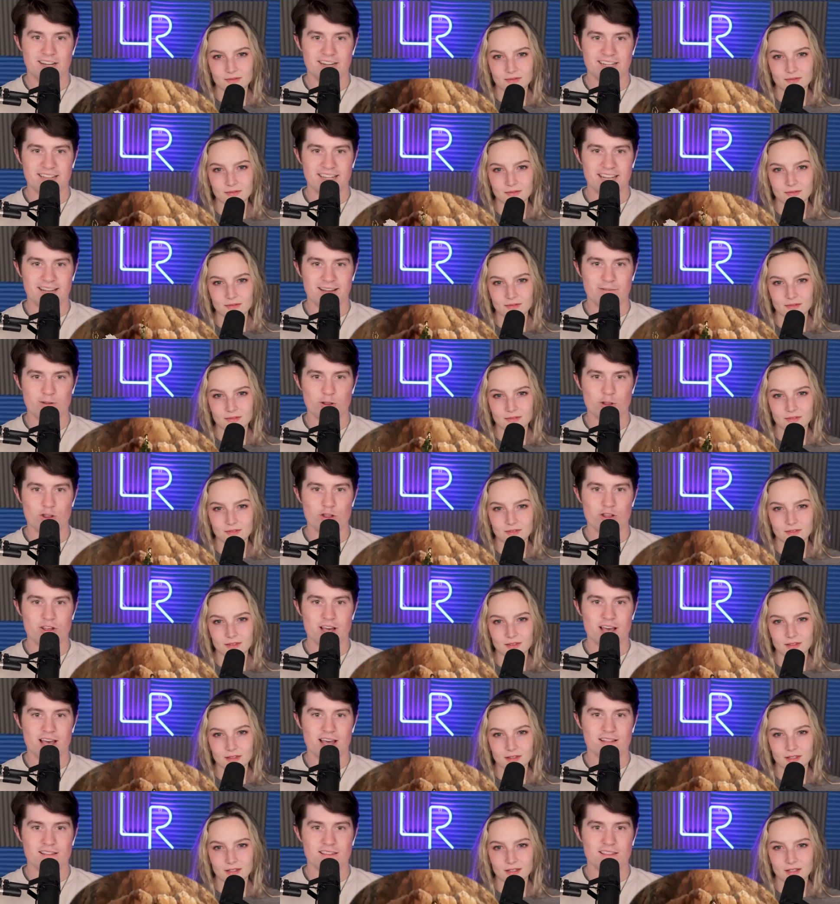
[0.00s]
Speaker 1: like they have a
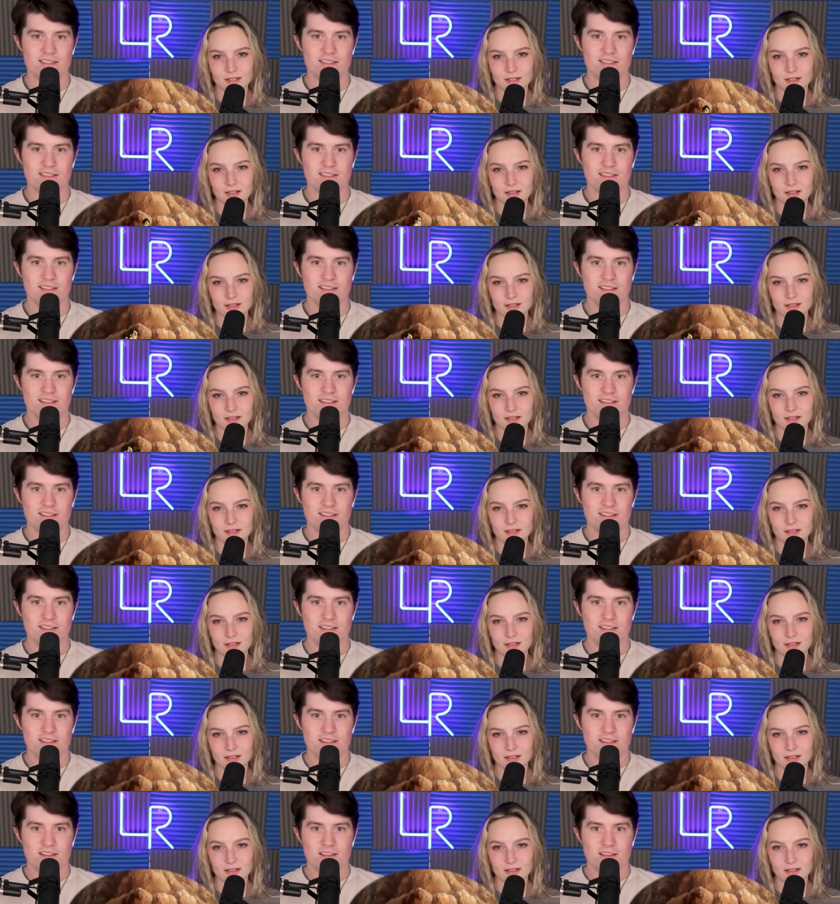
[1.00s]
chance.
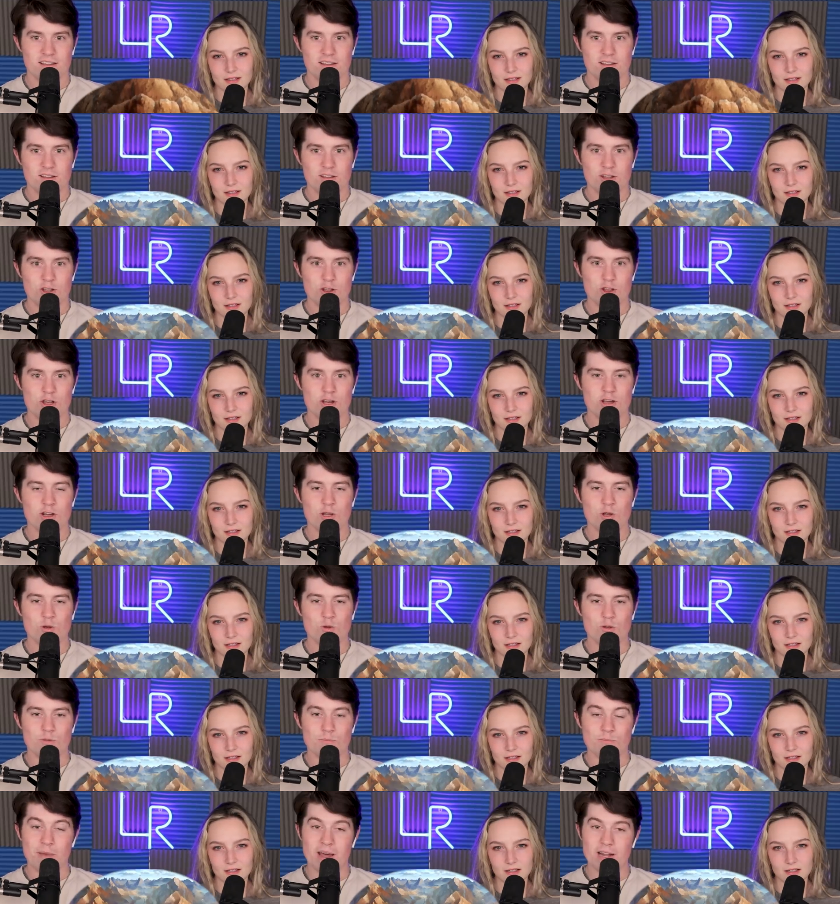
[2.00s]
Is she going to
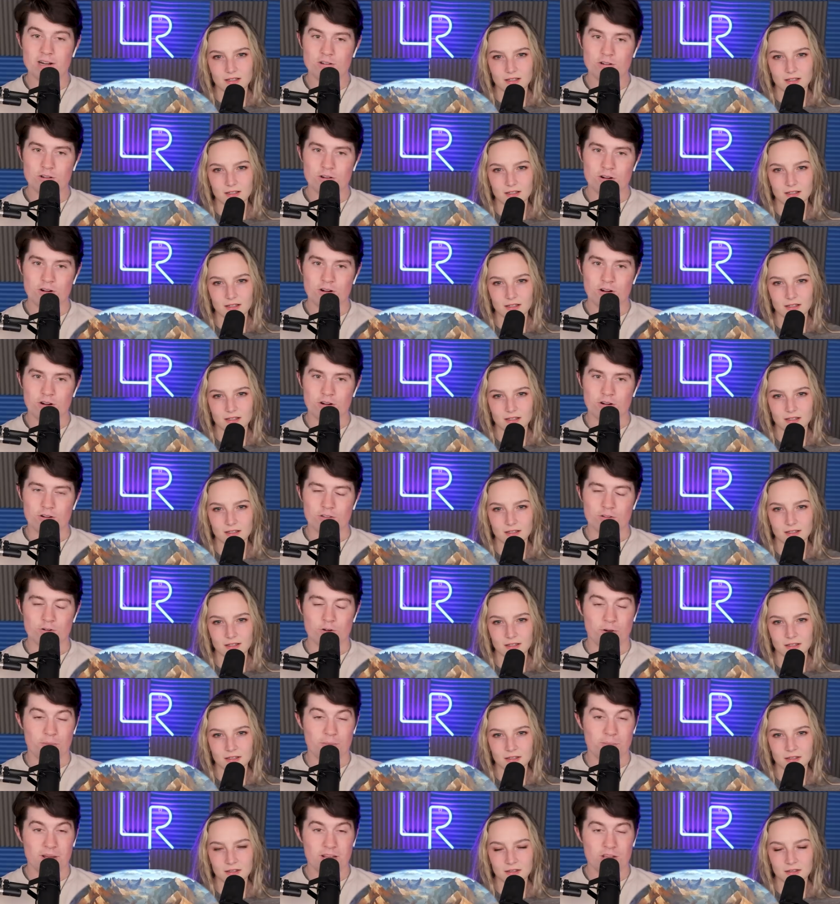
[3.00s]
use metal or earth
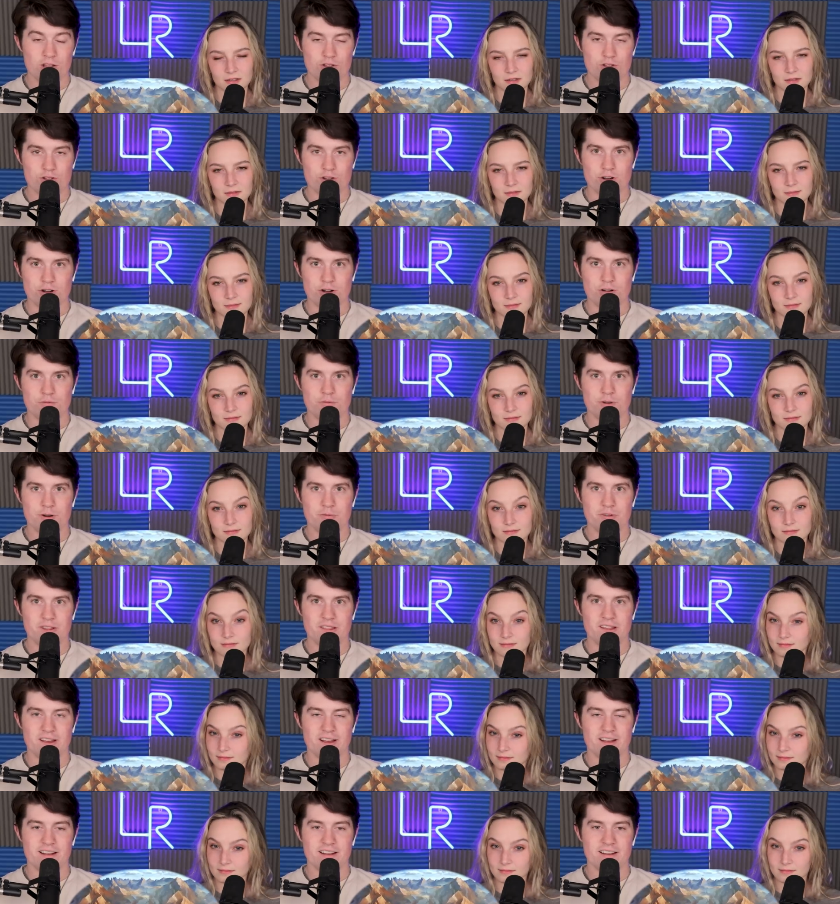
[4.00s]
or a mixture? What do we
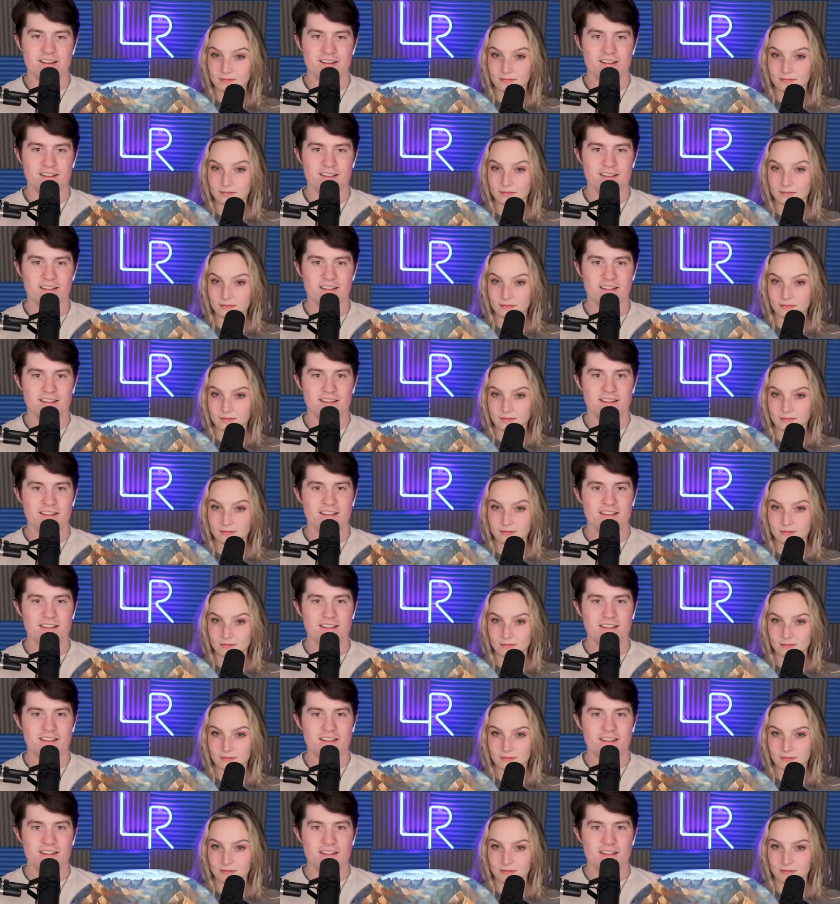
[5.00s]
think?
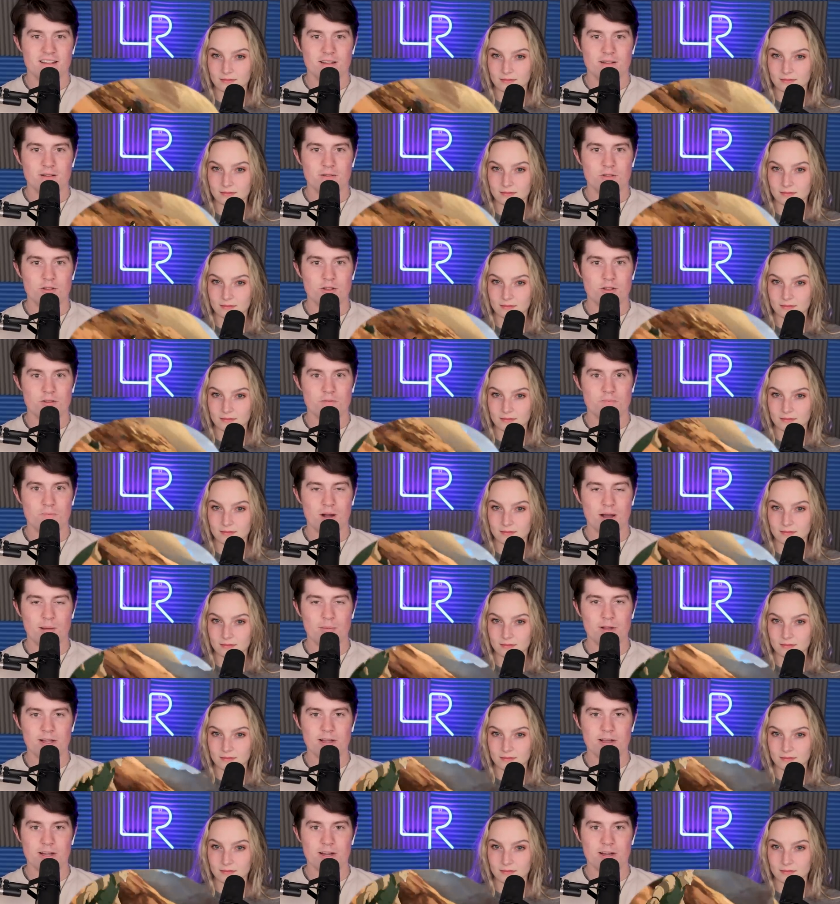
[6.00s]
She's
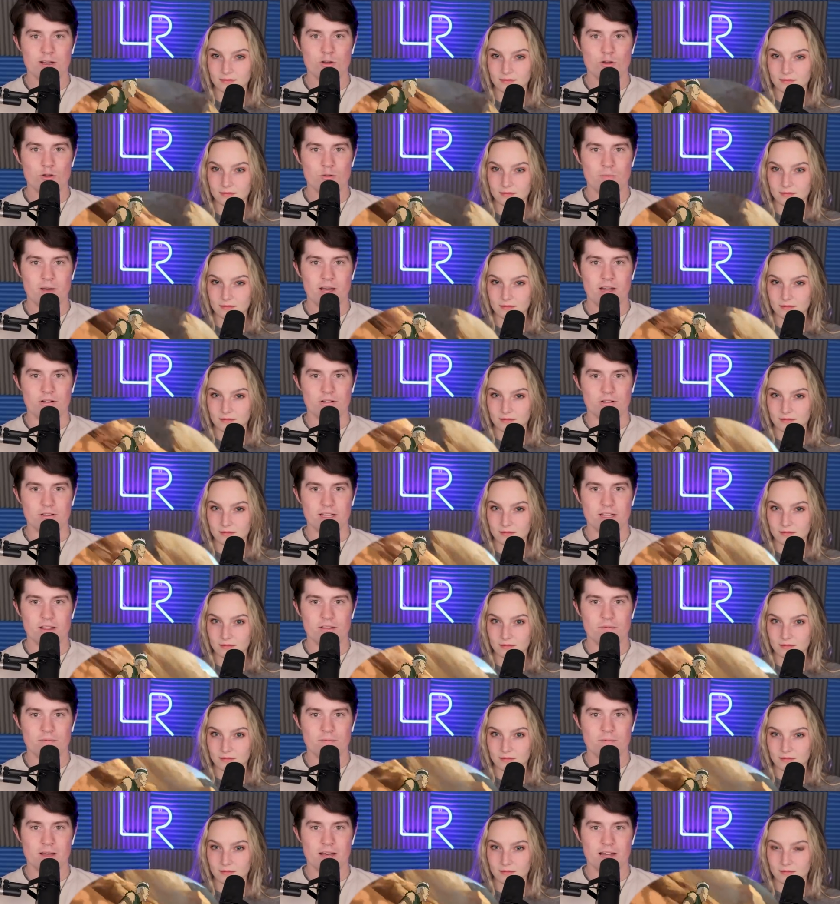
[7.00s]
probably going to use metal.
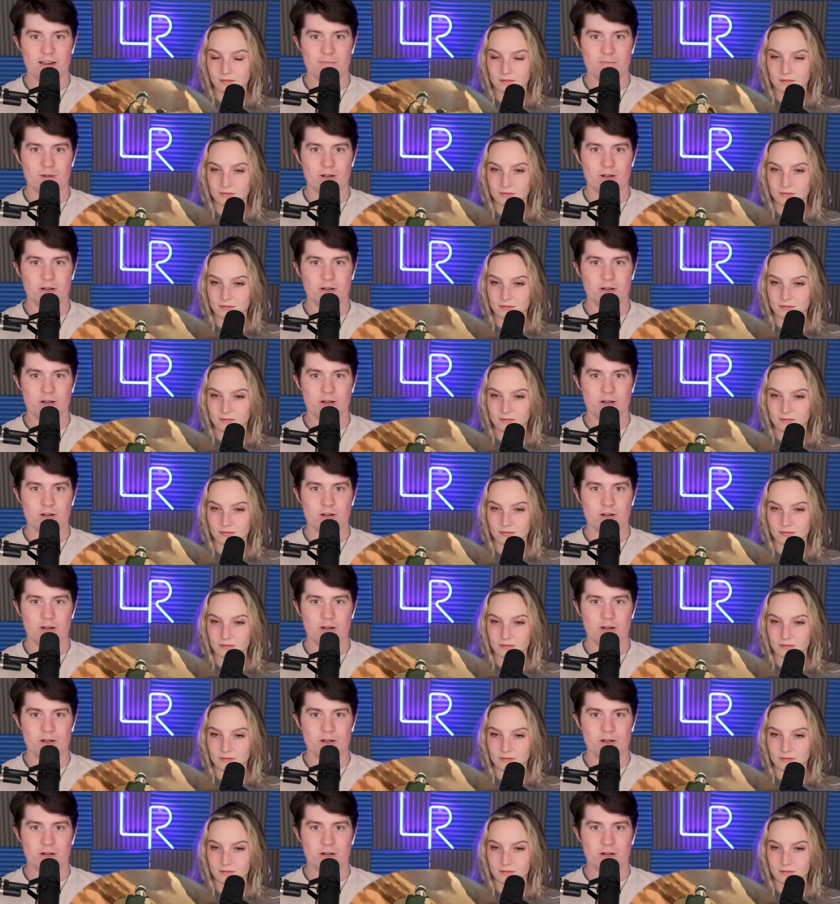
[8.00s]
That's kind